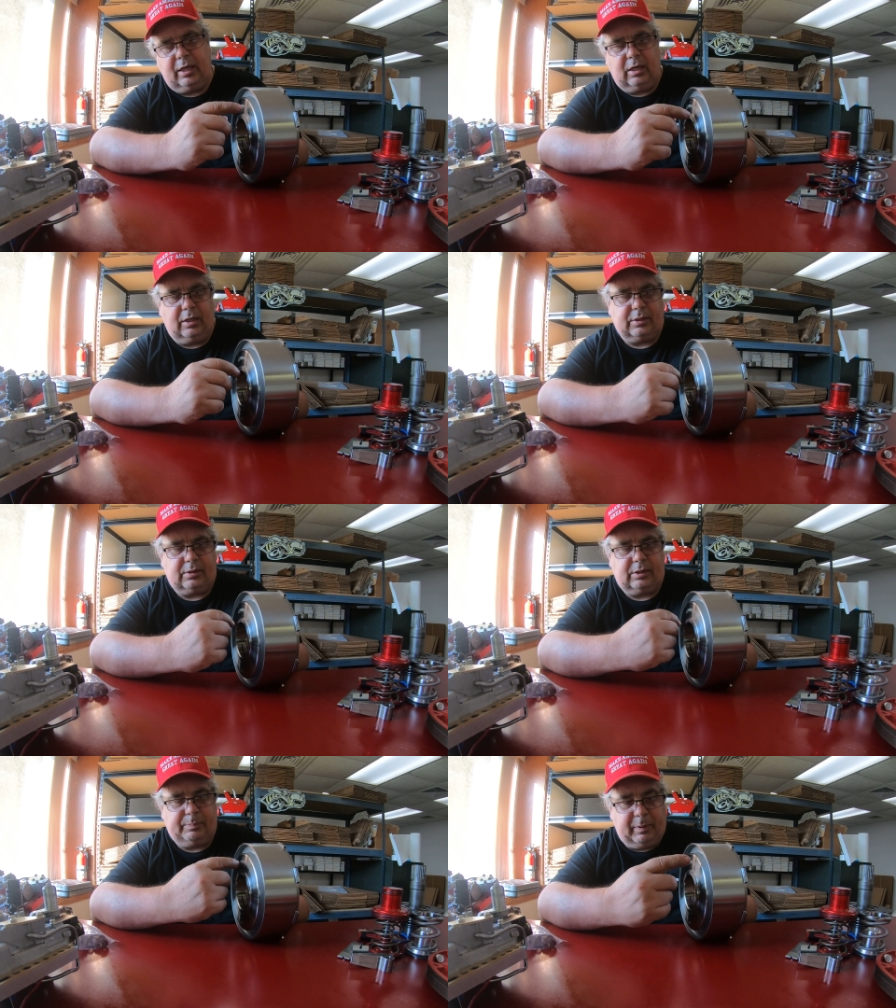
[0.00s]
and it's
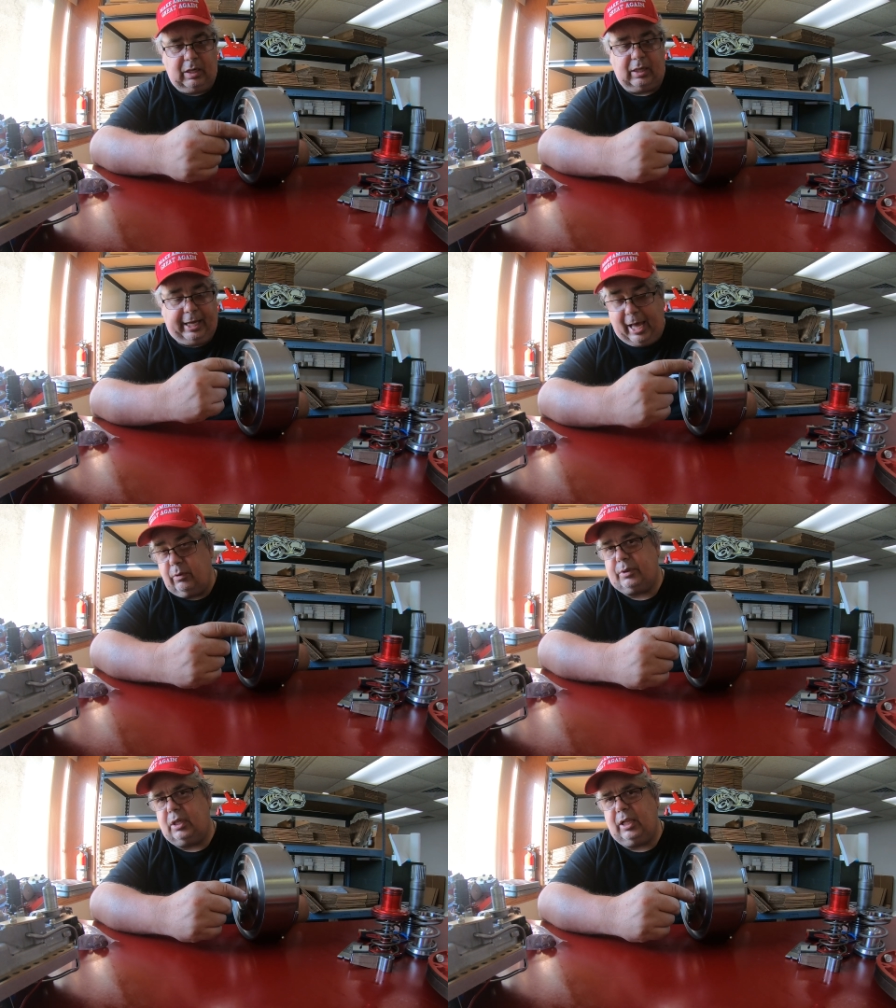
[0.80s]
spinning
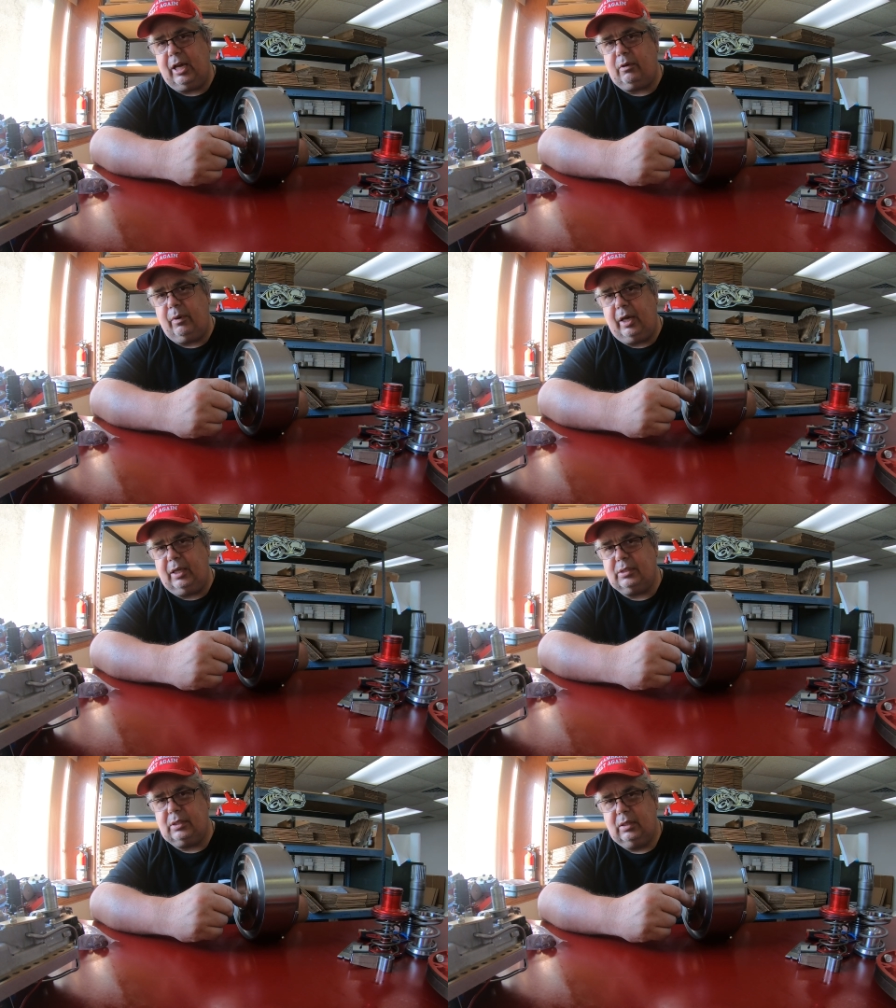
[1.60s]

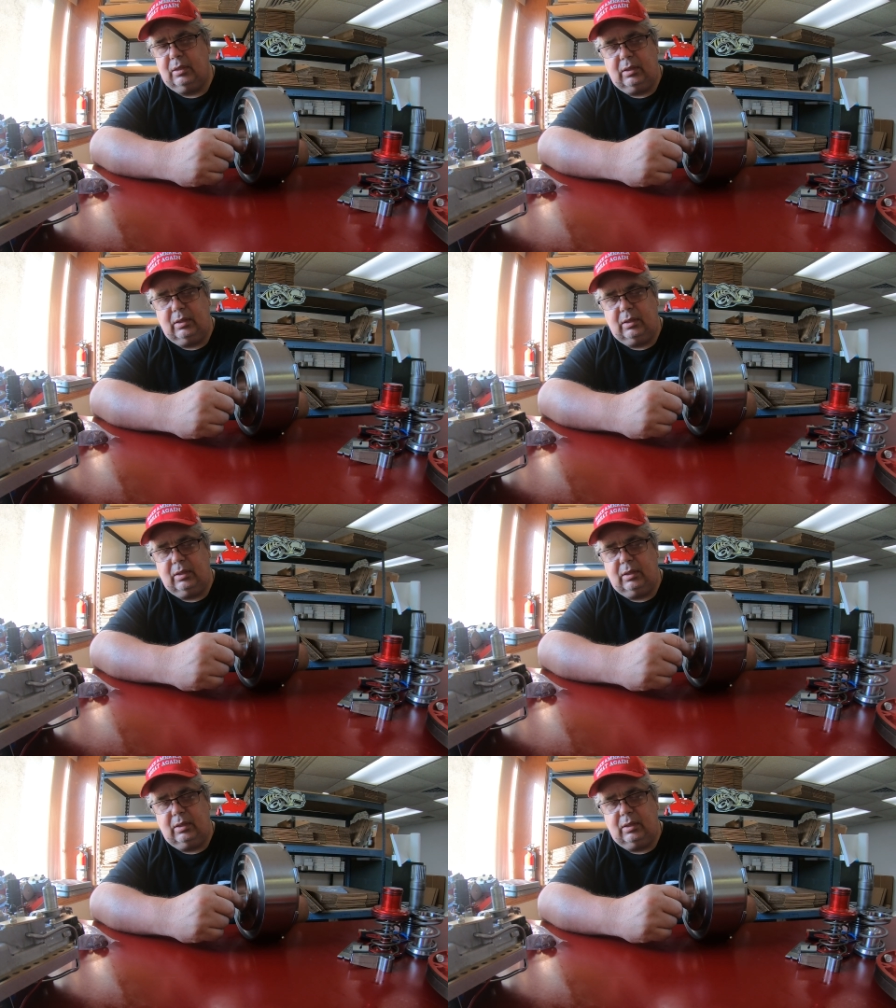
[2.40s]
counterclockwise,